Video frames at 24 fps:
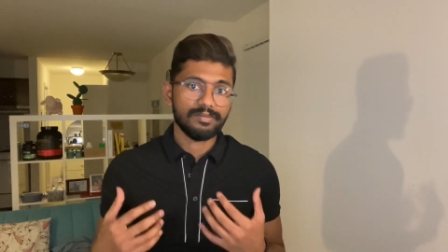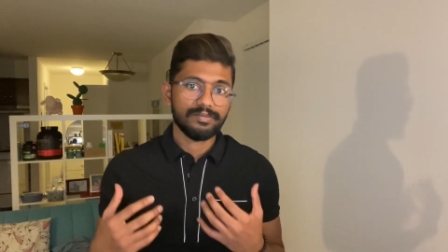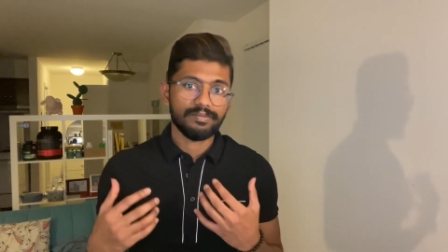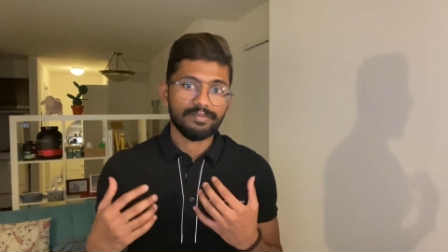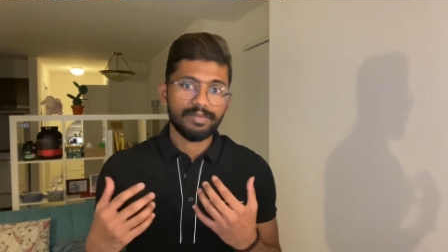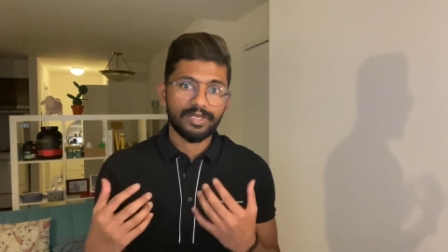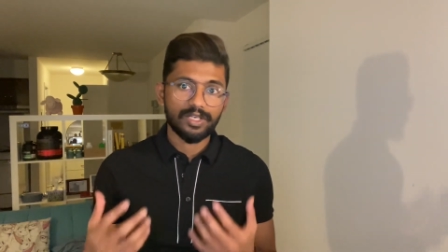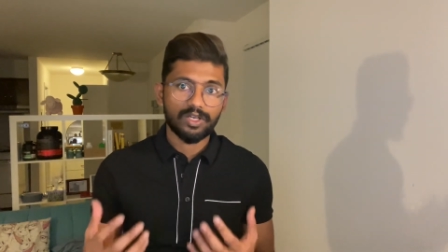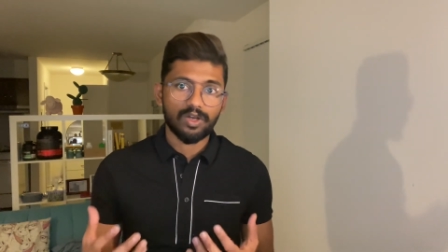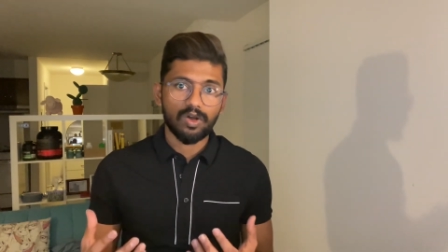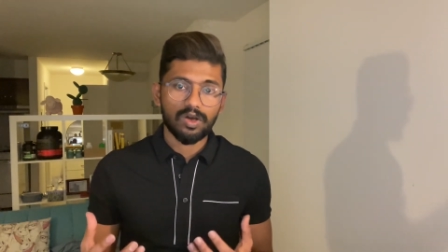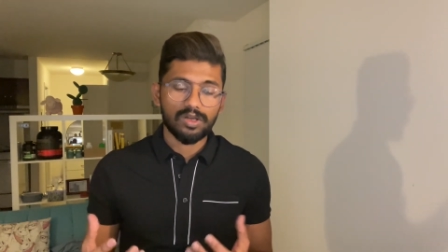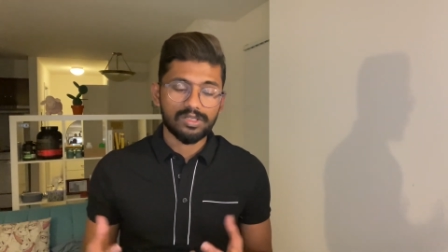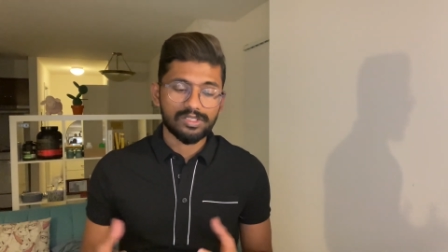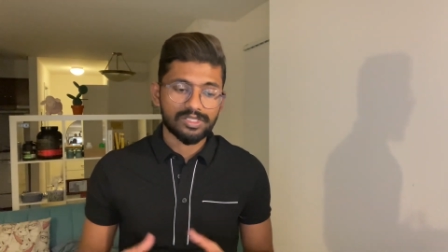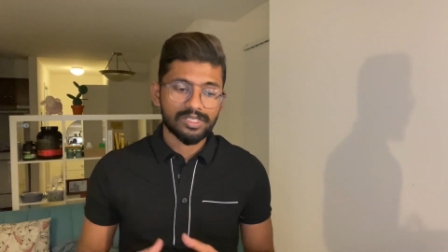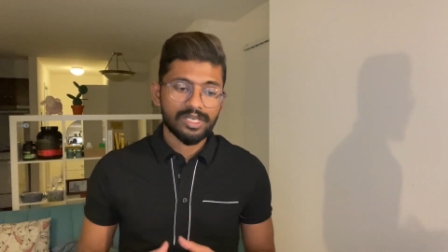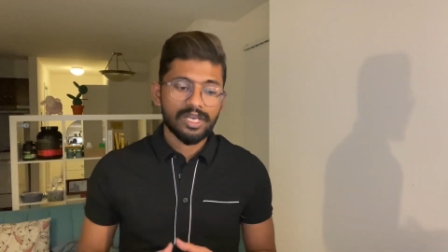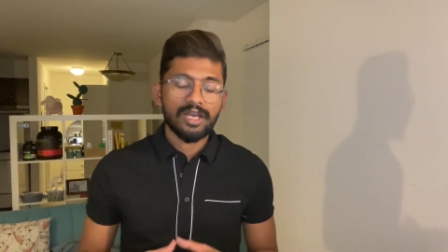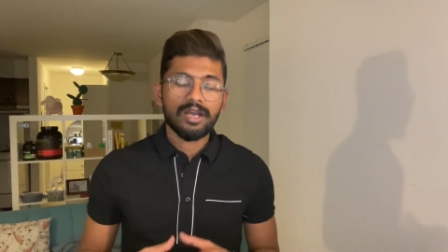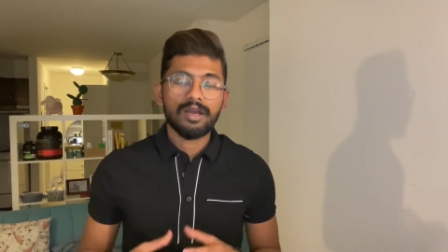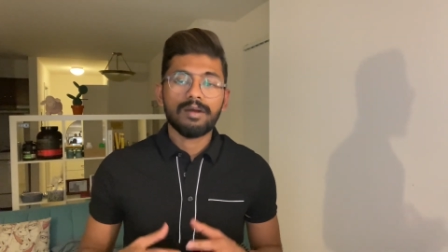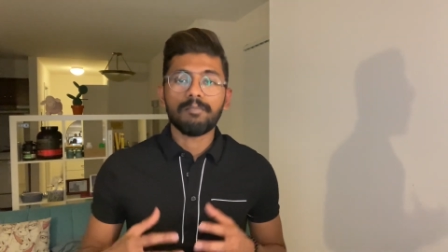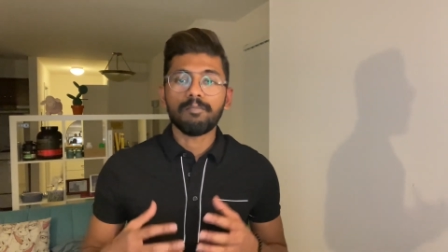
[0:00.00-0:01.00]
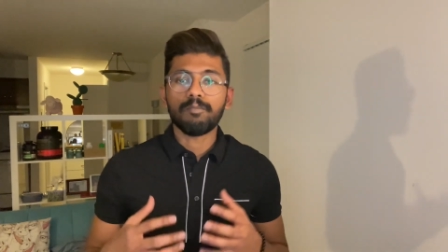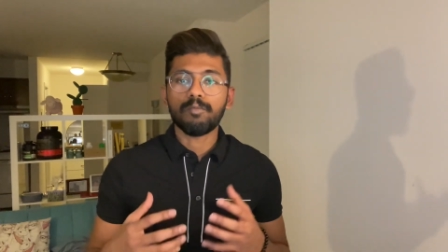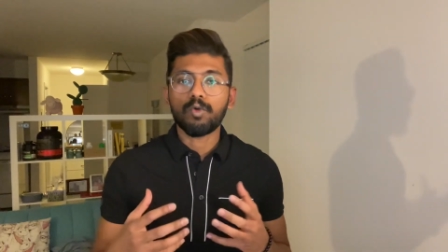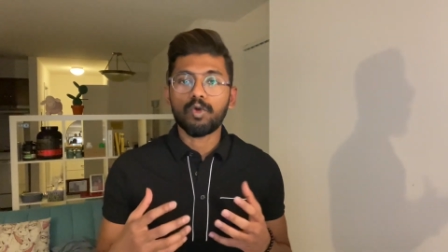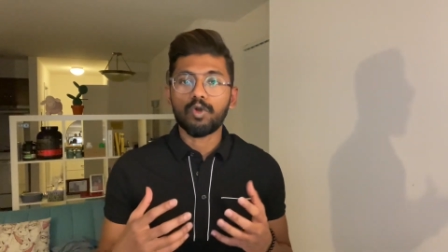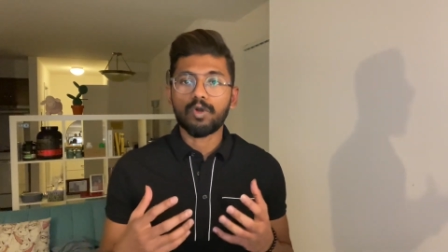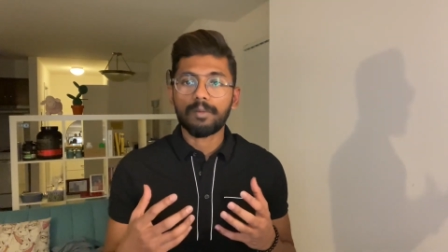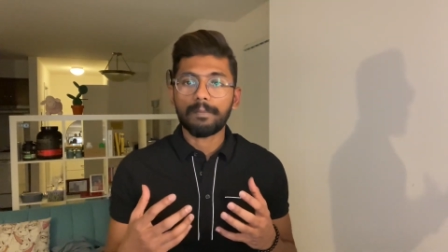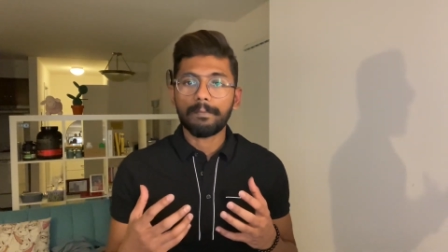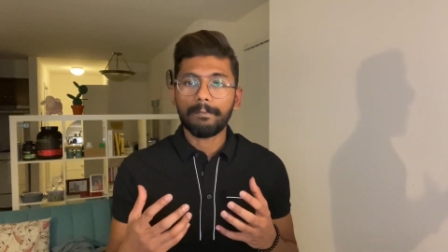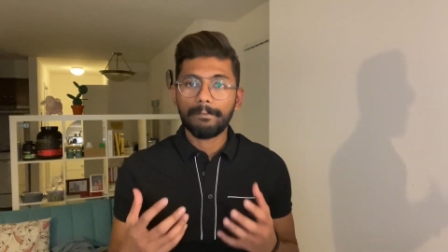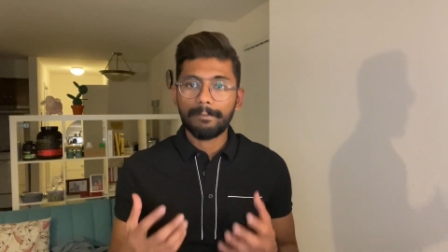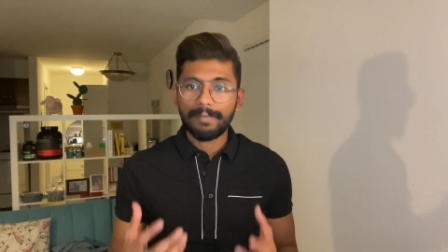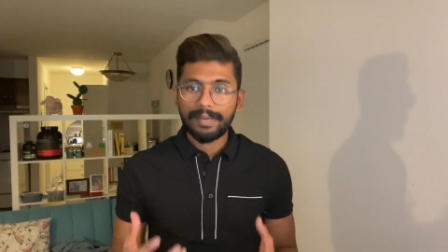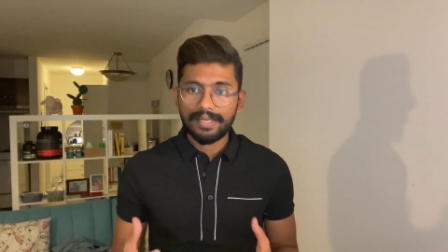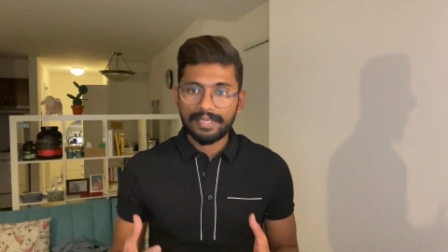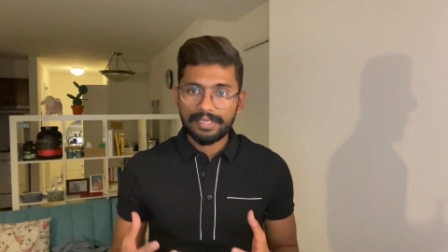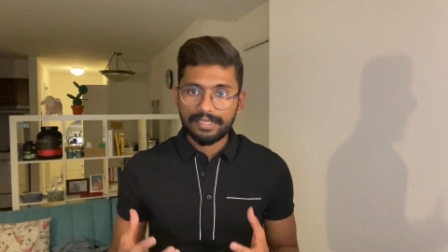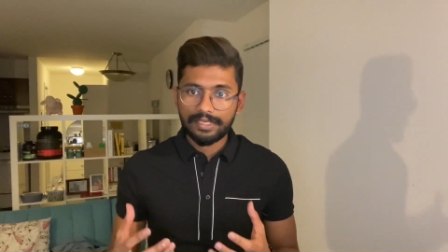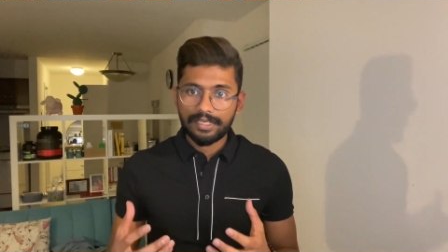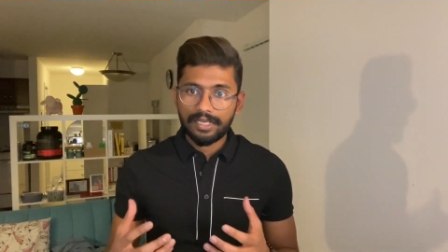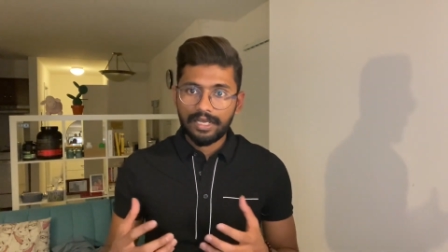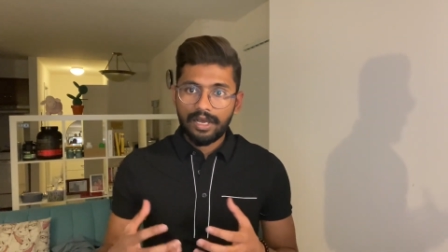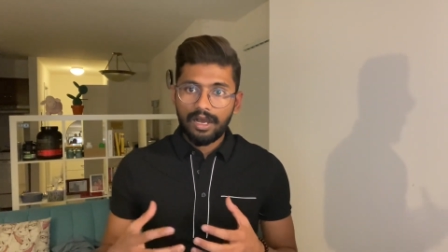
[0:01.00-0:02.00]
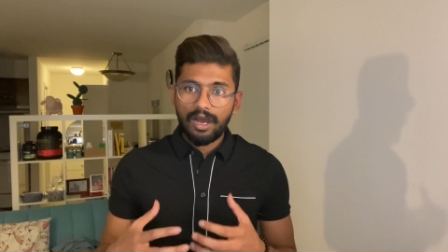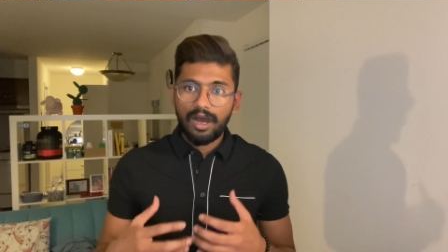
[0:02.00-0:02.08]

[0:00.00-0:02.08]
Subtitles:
because more men